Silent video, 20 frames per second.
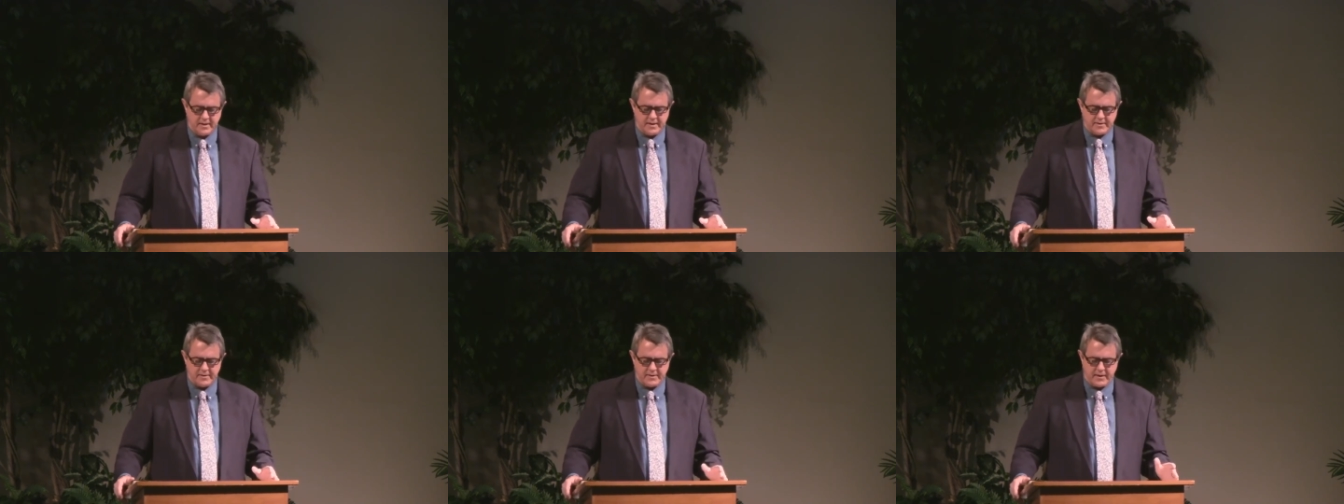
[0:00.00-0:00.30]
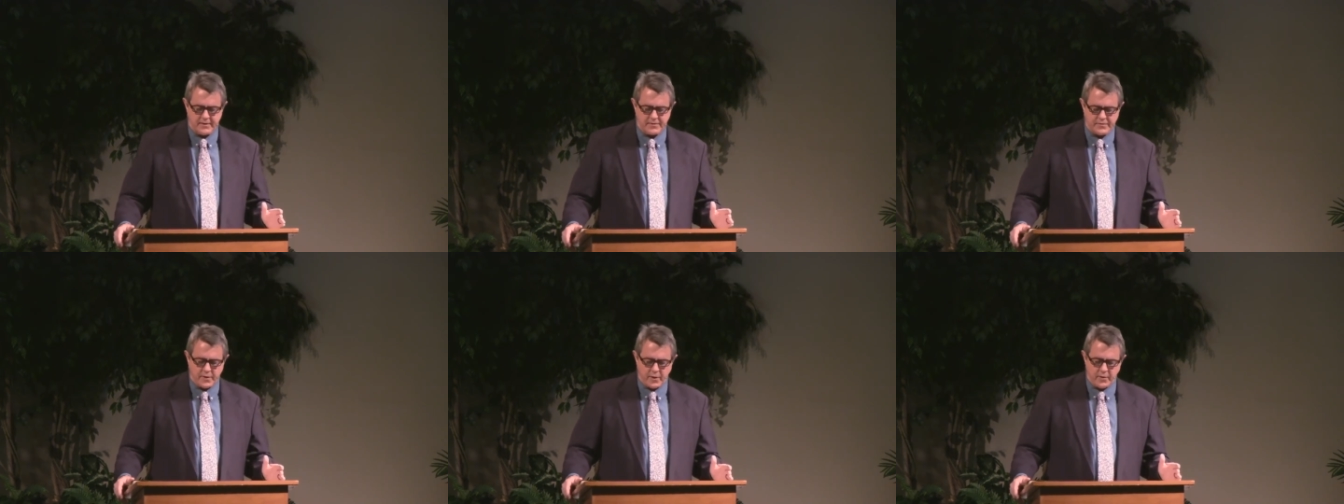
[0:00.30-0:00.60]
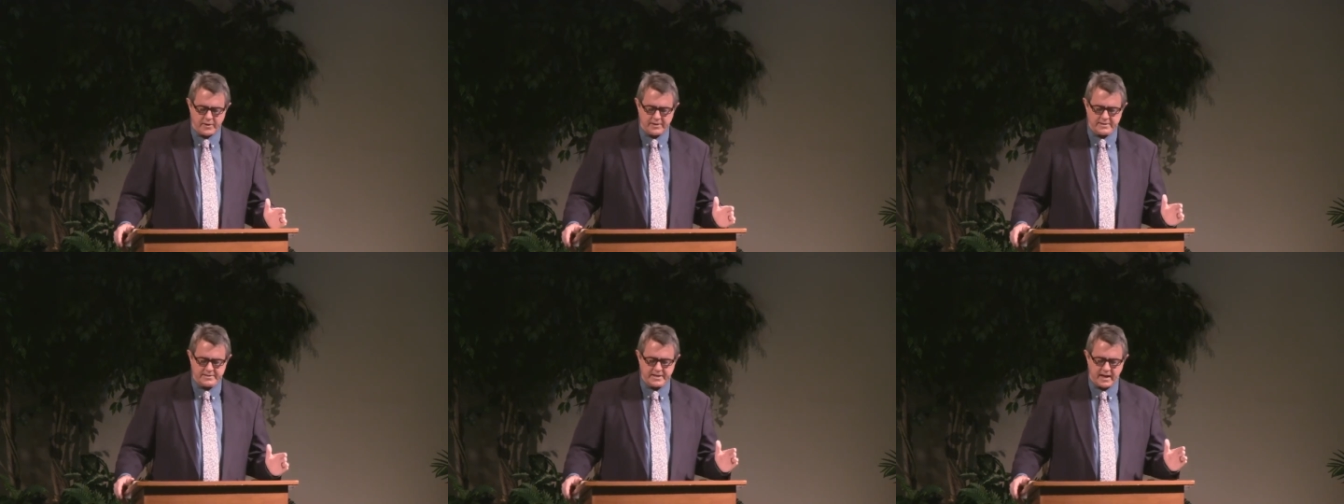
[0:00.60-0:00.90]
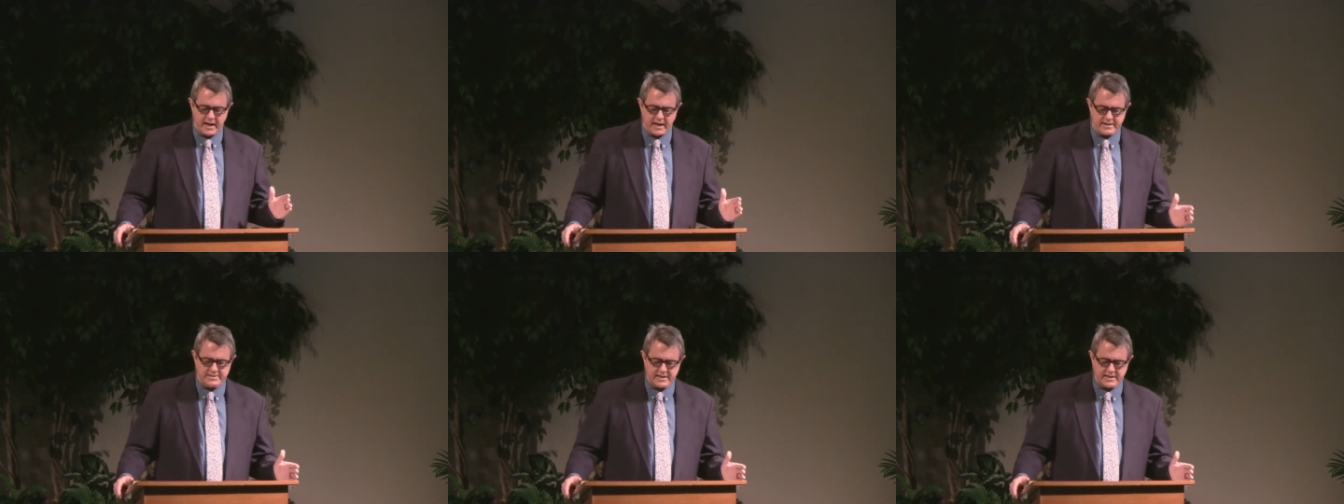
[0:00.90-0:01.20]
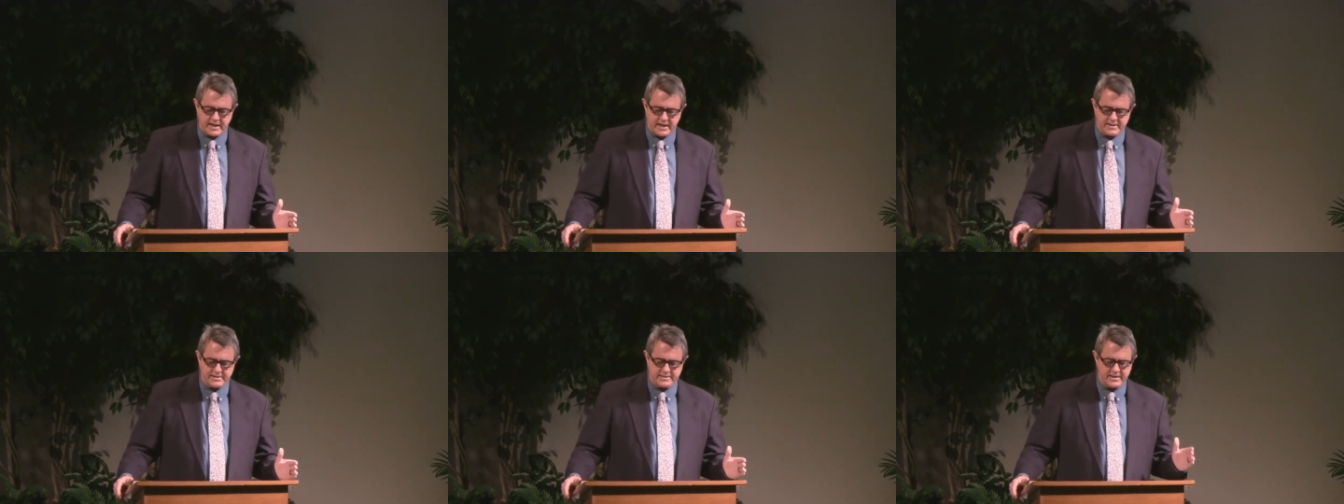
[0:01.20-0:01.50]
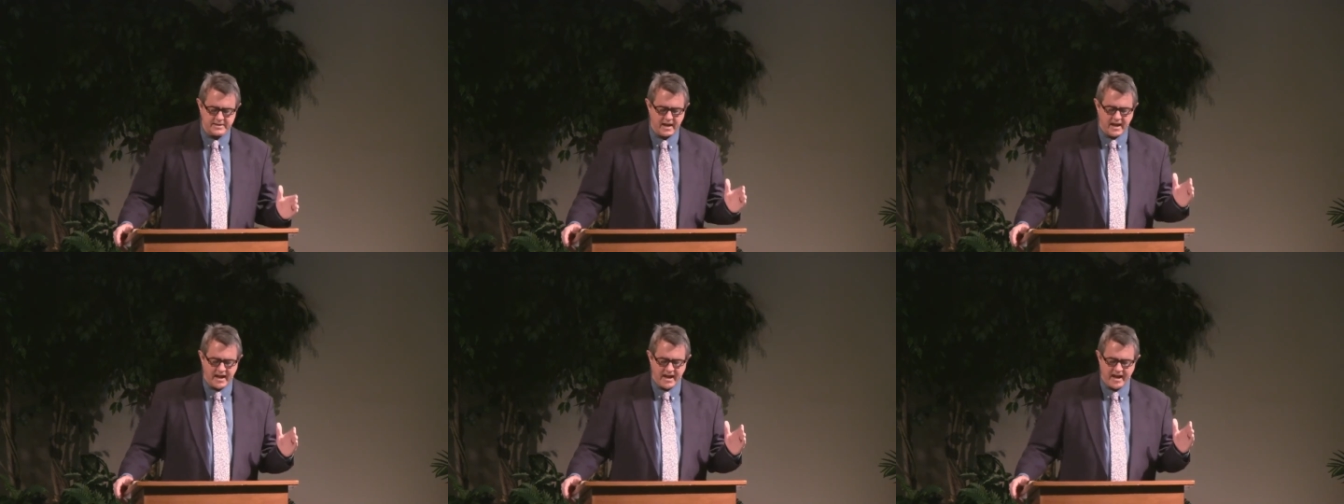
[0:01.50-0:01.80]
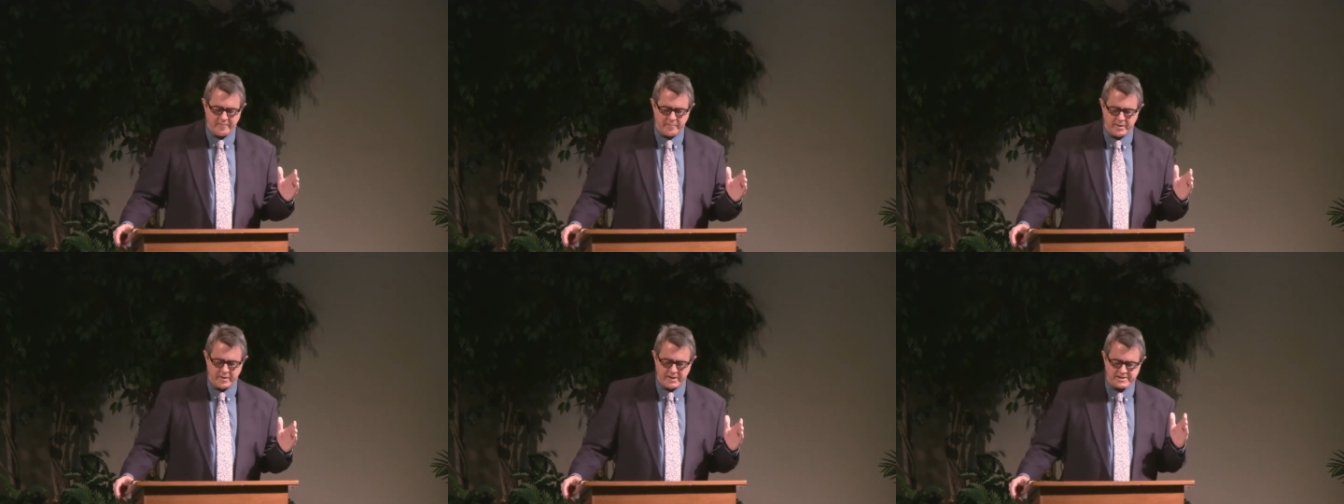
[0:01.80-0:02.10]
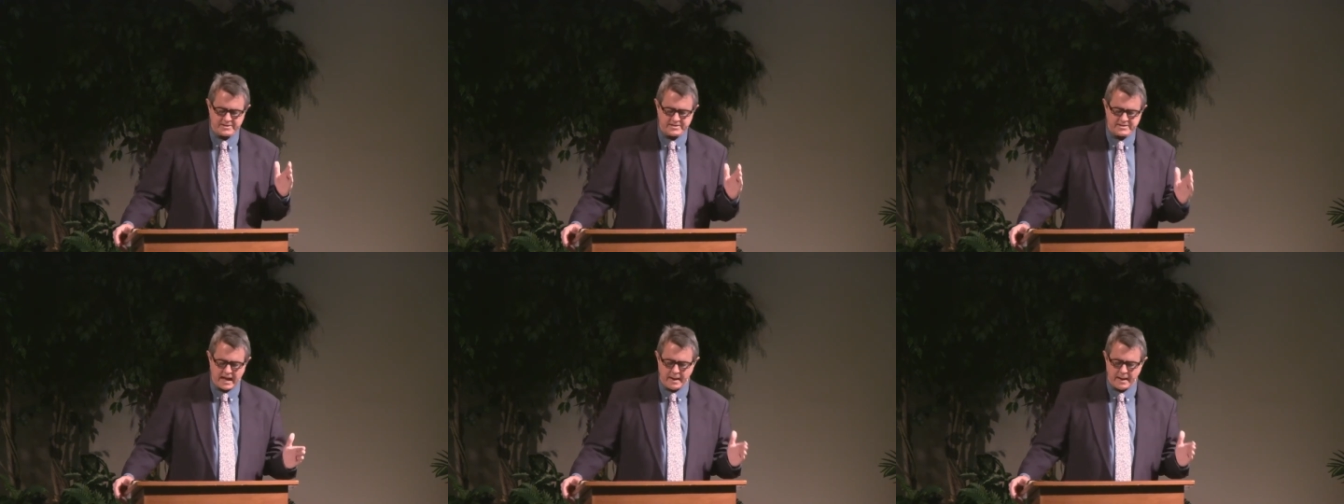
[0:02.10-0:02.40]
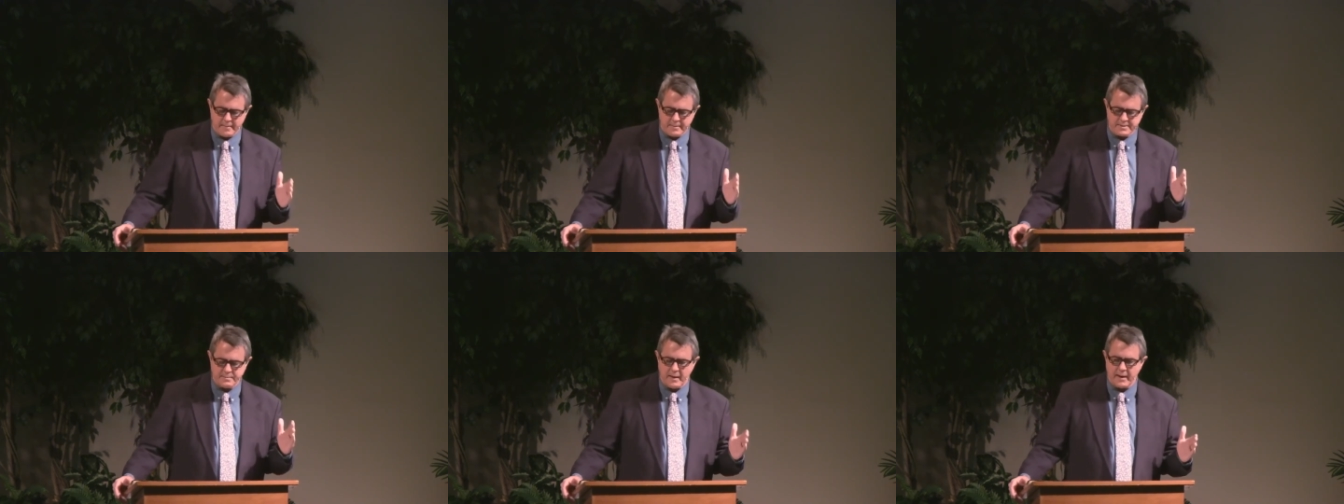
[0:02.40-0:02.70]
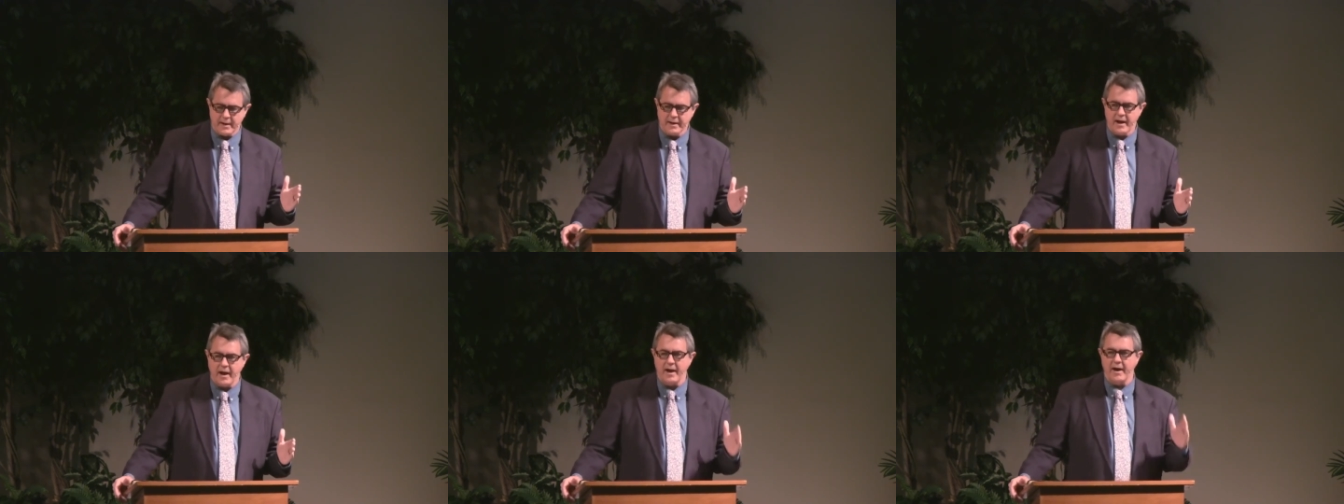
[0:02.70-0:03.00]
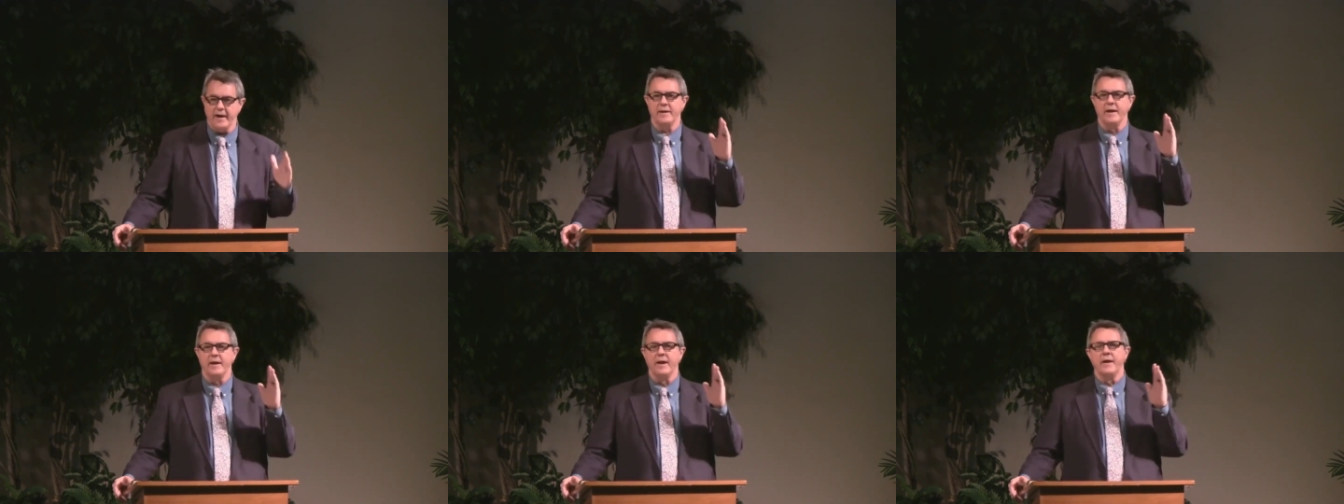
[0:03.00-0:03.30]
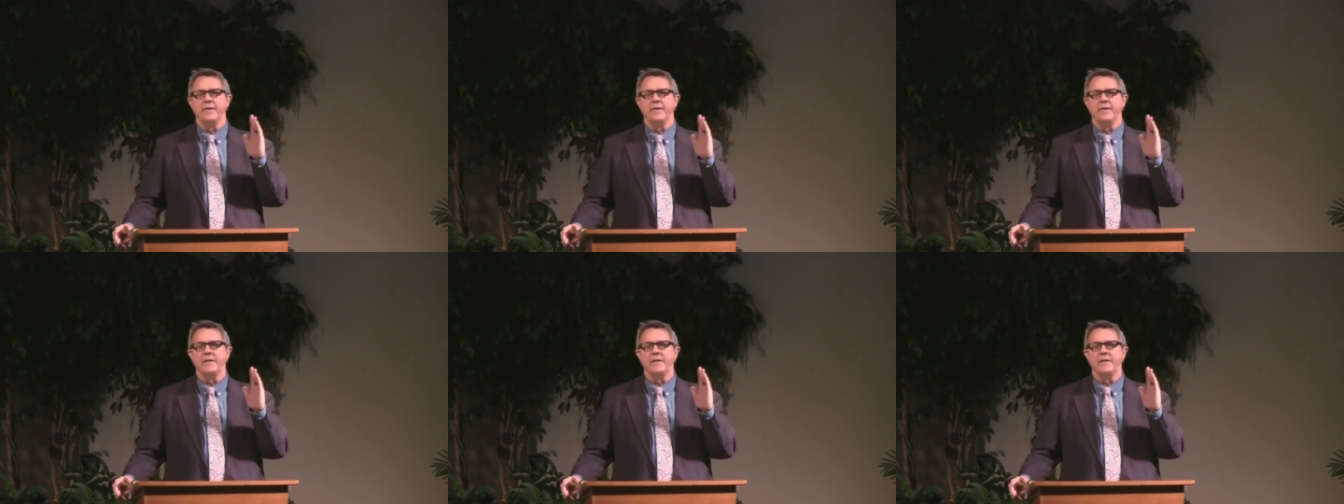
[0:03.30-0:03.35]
The authorities that exist have been established by God.